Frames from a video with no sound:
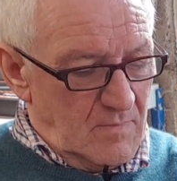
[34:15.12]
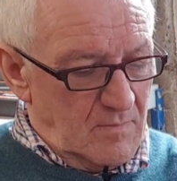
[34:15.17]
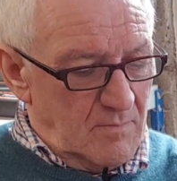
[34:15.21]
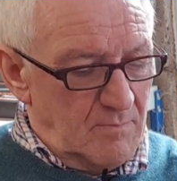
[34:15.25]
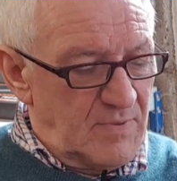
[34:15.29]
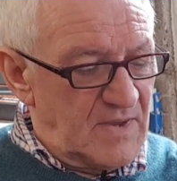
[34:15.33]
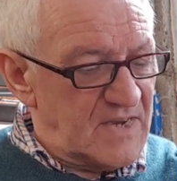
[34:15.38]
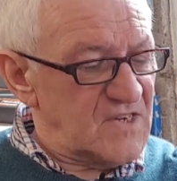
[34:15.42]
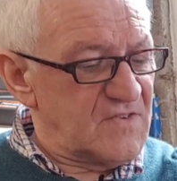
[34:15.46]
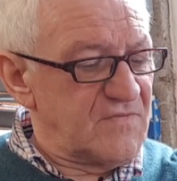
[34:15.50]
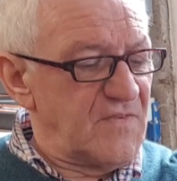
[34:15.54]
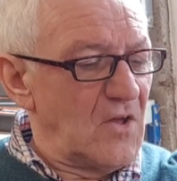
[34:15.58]

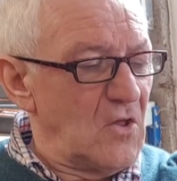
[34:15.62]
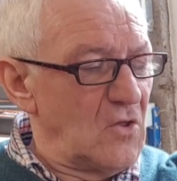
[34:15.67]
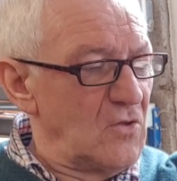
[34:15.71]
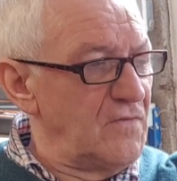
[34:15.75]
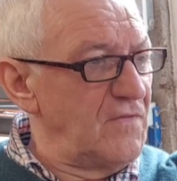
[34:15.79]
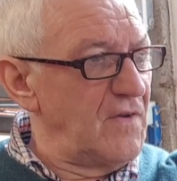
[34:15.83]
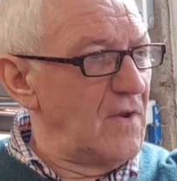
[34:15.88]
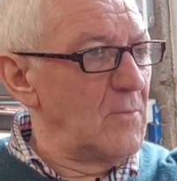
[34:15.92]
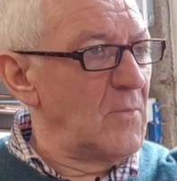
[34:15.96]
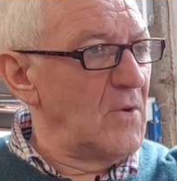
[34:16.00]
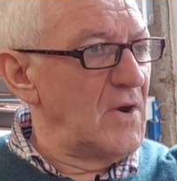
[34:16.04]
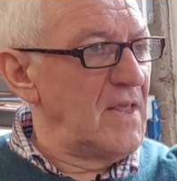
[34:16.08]
Best value
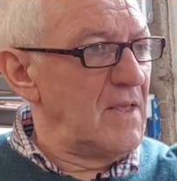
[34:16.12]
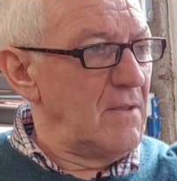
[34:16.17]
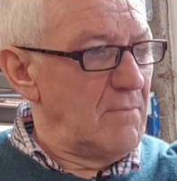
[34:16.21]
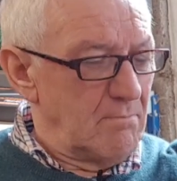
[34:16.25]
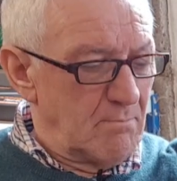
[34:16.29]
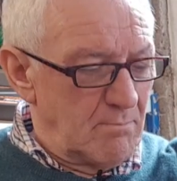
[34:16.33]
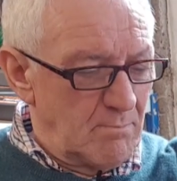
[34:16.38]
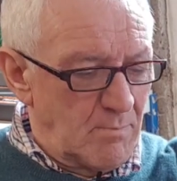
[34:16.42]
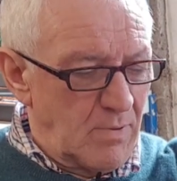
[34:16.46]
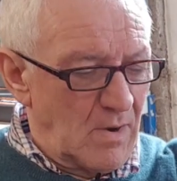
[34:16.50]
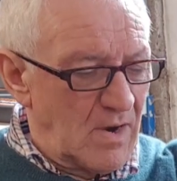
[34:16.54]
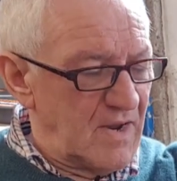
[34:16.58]
for money
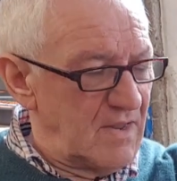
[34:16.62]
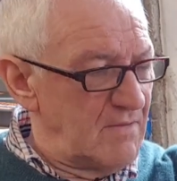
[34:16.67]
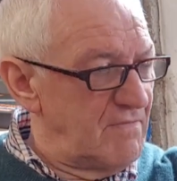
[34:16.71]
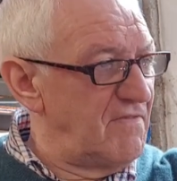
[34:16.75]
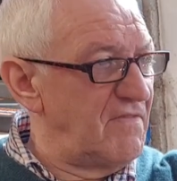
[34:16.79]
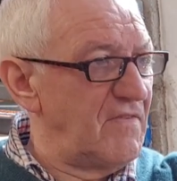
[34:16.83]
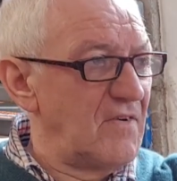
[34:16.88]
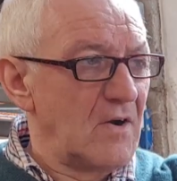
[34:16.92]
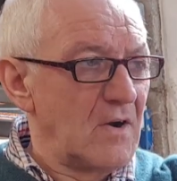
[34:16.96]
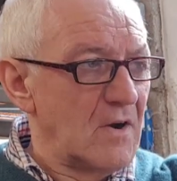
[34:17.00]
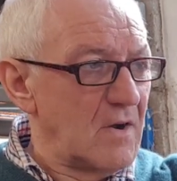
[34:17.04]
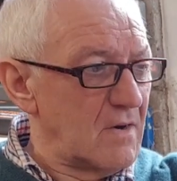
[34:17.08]
by
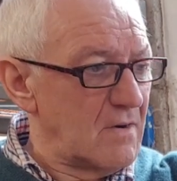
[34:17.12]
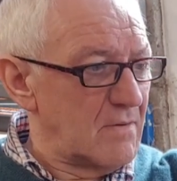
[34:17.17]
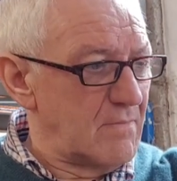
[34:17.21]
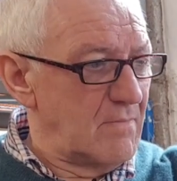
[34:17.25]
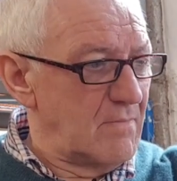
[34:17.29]
far.